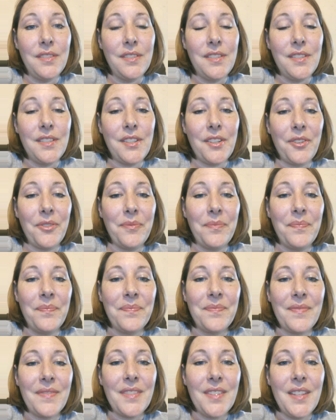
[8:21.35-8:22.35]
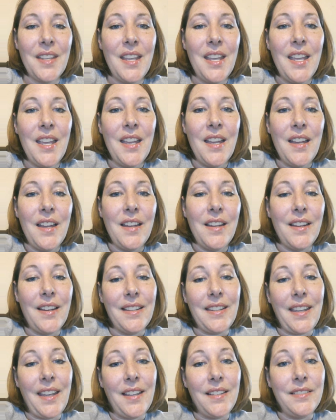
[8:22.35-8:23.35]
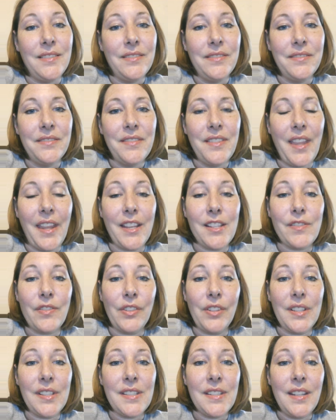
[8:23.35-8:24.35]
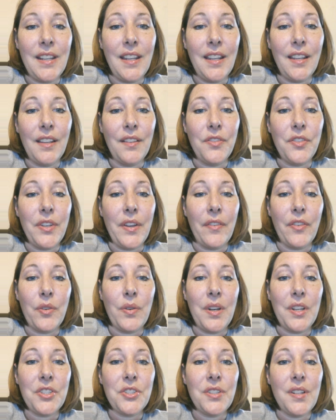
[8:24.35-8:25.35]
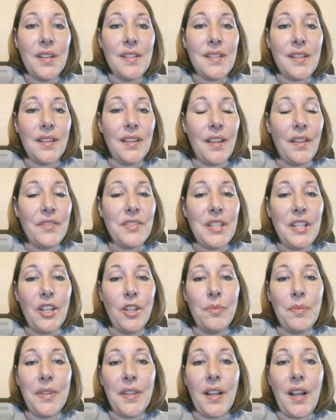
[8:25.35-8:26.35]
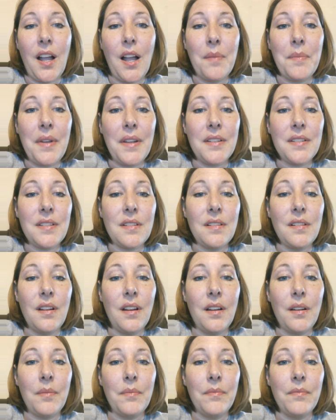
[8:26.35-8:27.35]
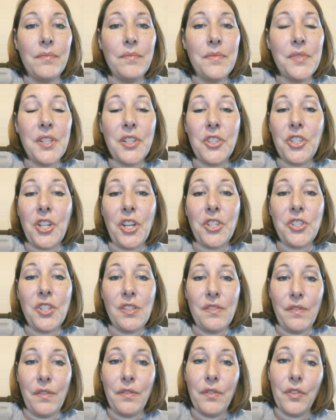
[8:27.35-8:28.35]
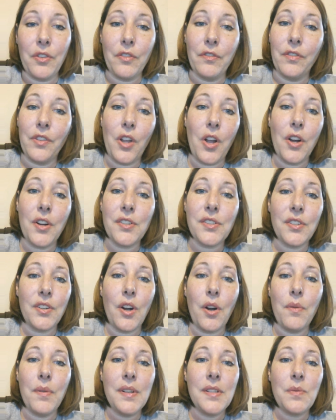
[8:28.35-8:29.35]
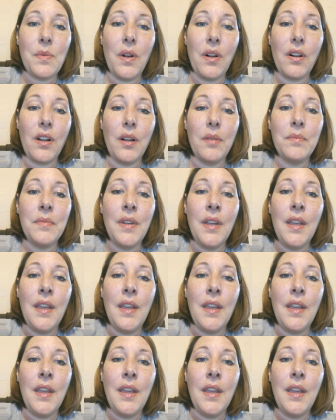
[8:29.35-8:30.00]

So, again, thanks for listening. If you have questions, I'd love to hear them in the comment. Um, suggestions for further blogs are always welcome.